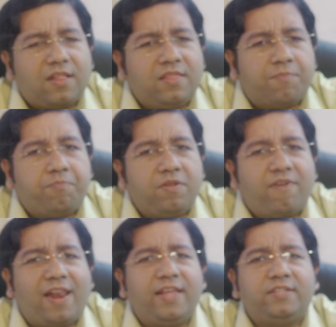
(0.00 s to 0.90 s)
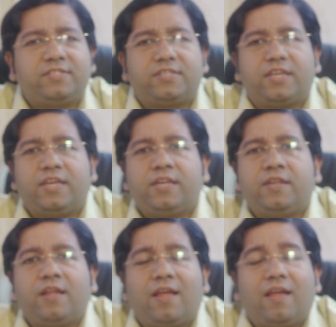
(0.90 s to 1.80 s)
The prevalence in
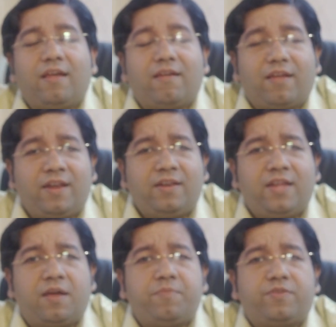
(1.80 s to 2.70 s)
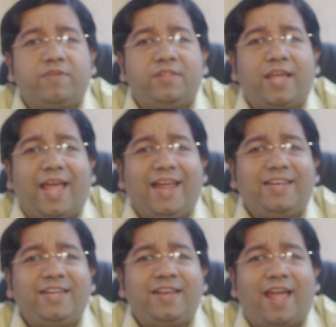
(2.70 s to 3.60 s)
India between the
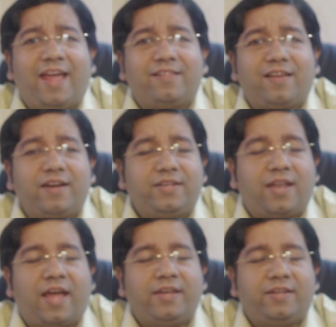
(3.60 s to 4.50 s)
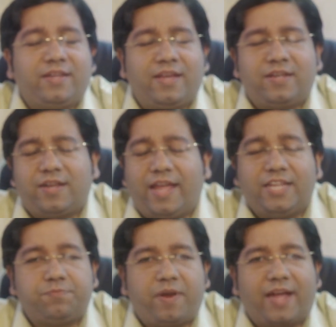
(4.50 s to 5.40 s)
18 and 39 year
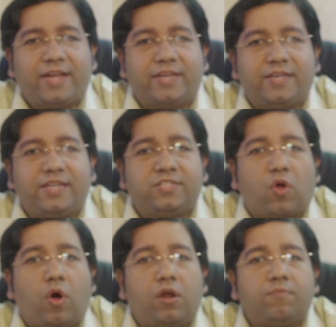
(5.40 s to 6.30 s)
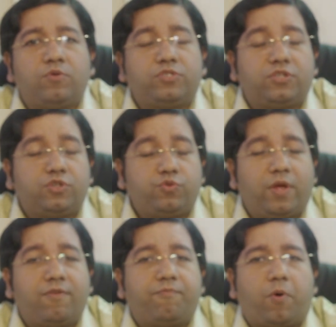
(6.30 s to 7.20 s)
age bracket is almost
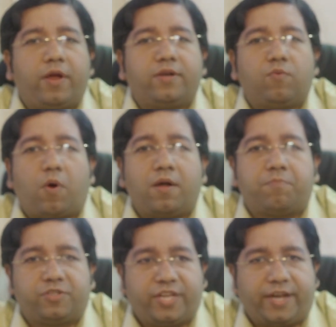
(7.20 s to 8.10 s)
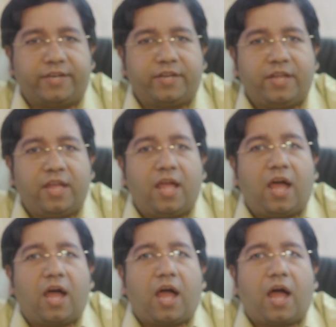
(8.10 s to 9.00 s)
12.1%,
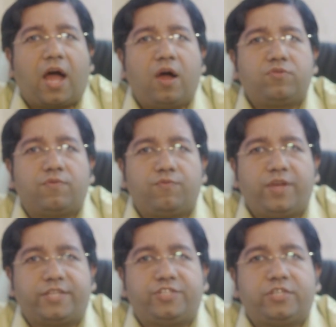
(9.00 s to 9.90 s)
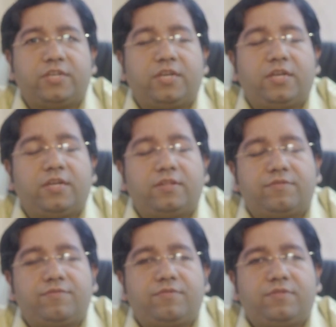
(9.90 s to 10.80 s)
out of which
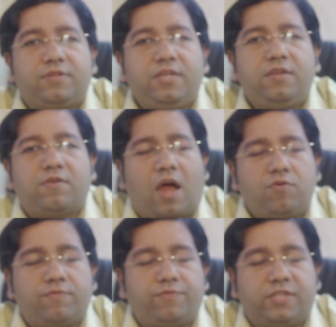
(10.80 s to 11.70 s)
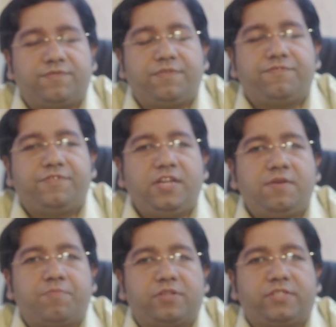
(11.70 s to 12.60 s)
three out of which
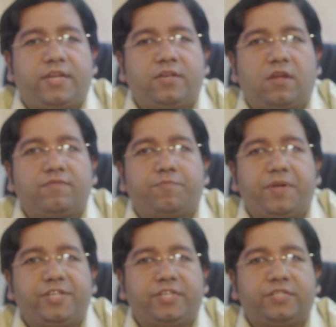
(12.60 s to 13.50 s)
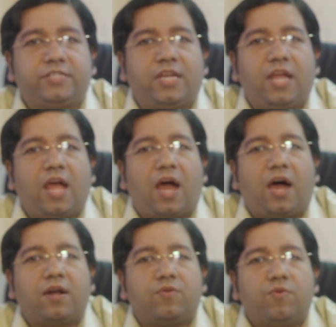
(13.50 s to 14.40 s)
15% of the patients
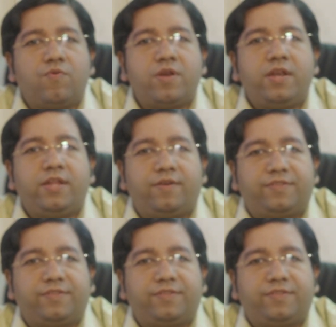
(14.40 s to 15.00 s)
are only